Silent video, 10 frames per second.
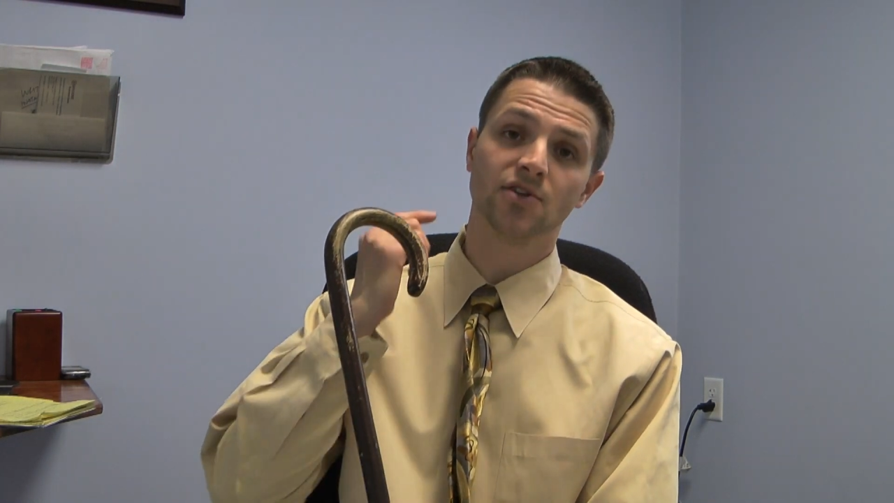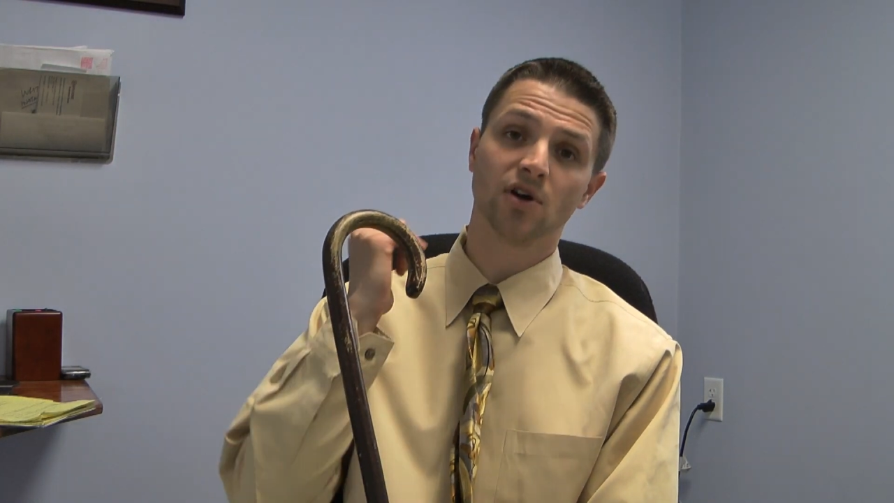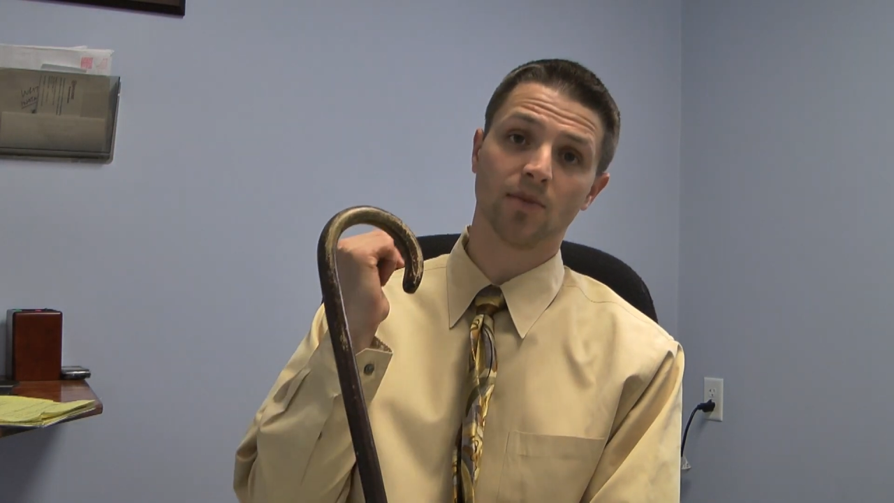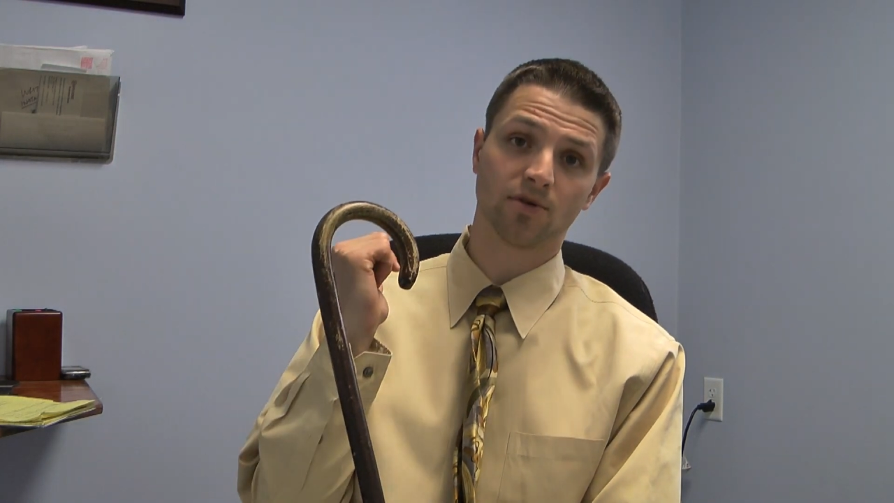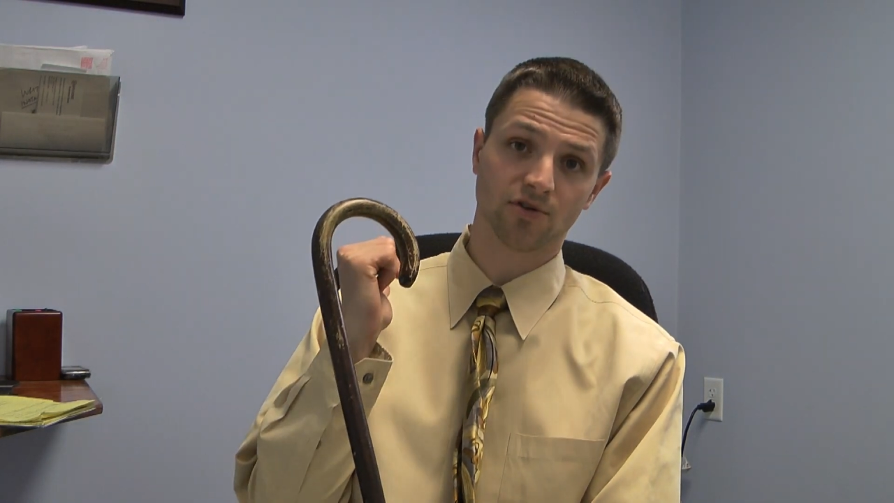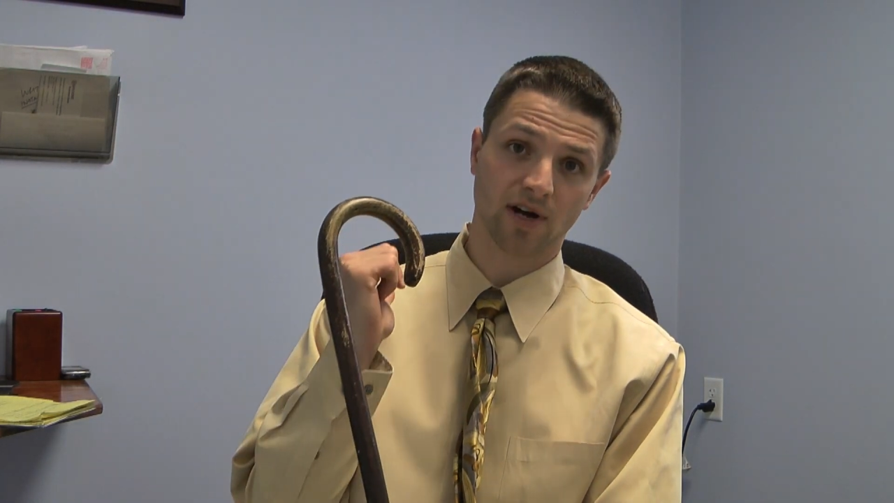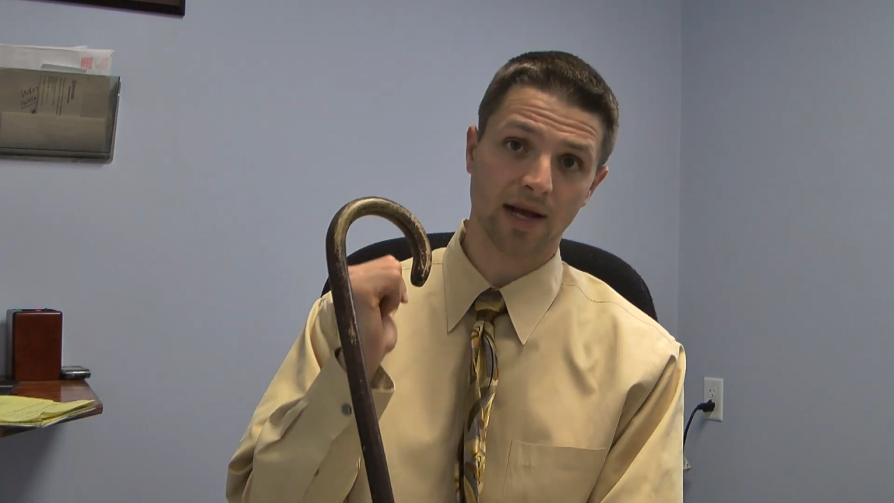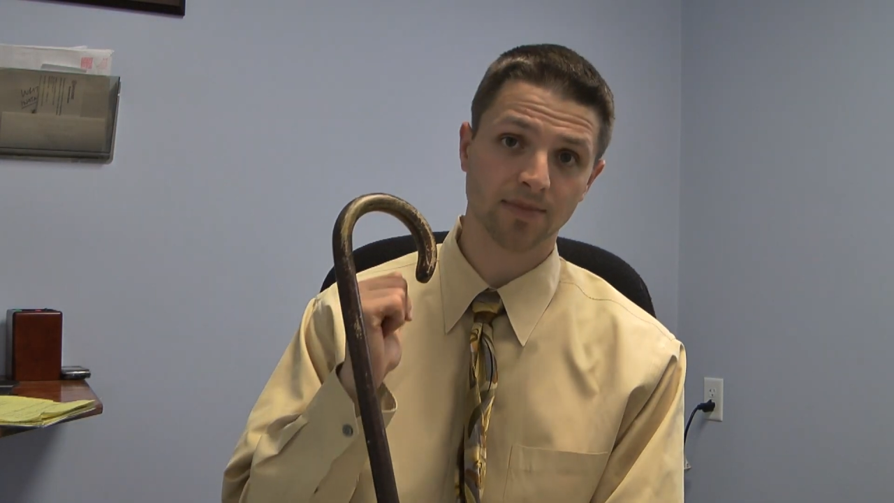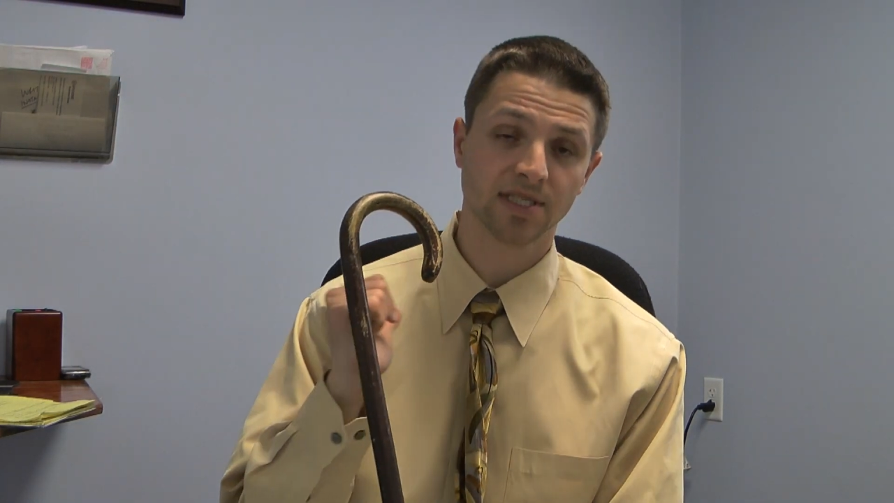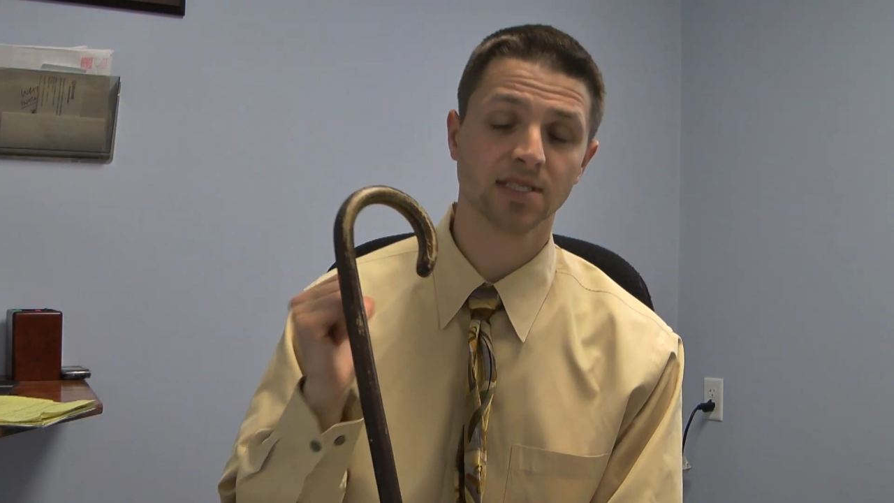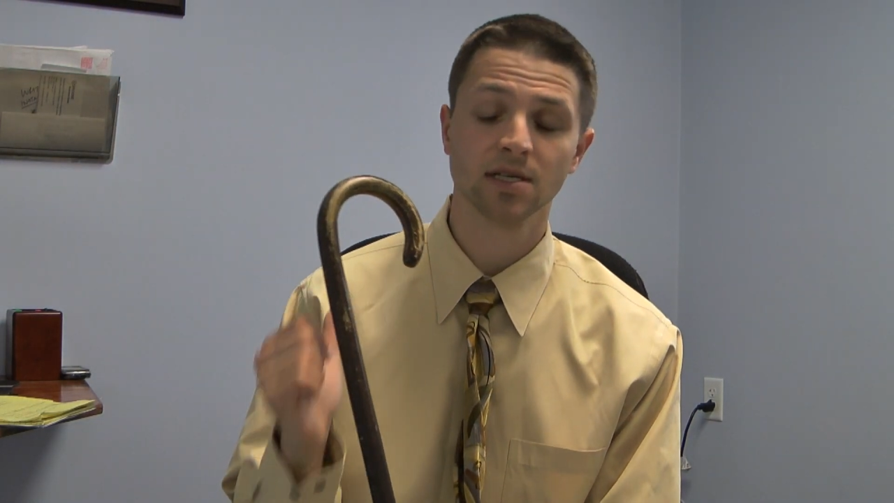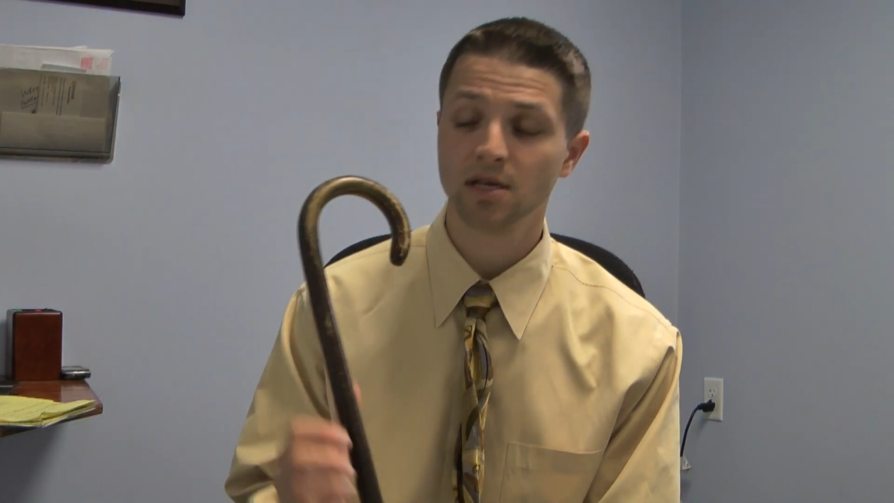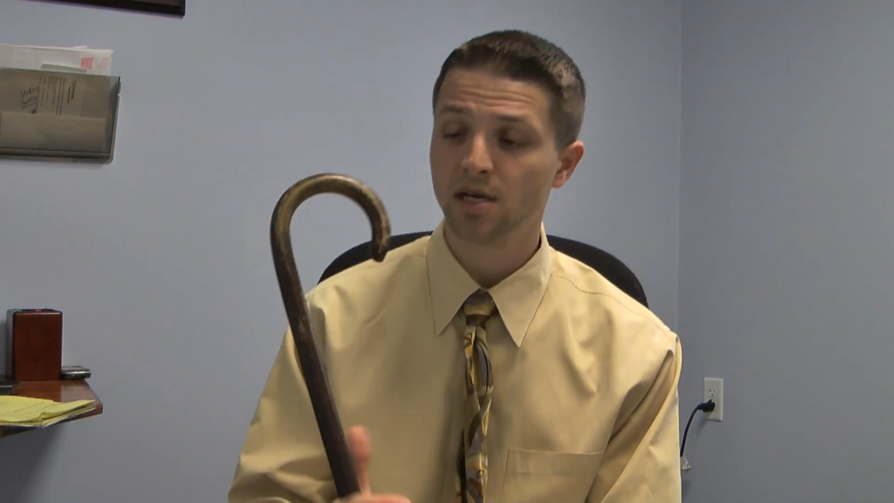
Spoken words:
in your upper traps.